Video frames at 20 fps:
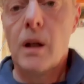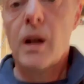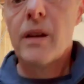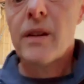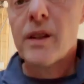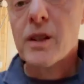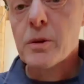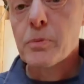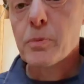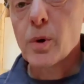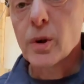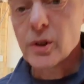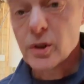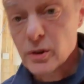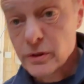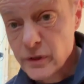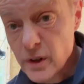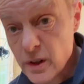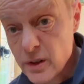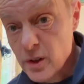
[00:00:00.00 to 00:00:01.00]
At this point
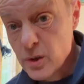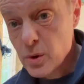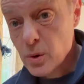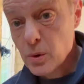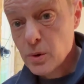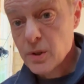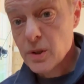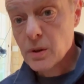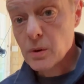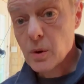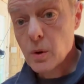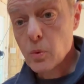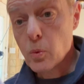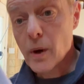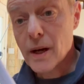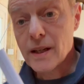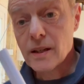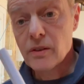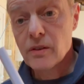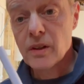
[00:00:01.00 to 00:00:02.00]
you'll find there's also a
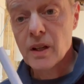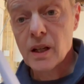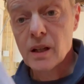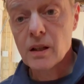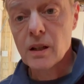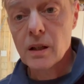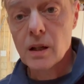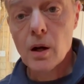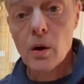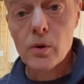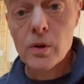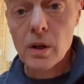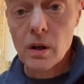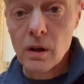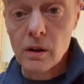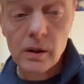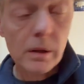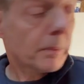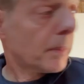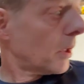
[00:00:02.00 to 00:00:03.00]
weight thing that goes
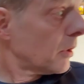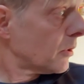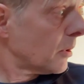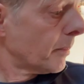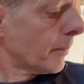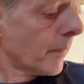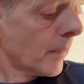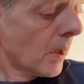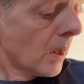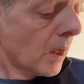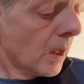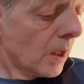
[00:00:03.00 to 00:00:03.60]
along the bottom,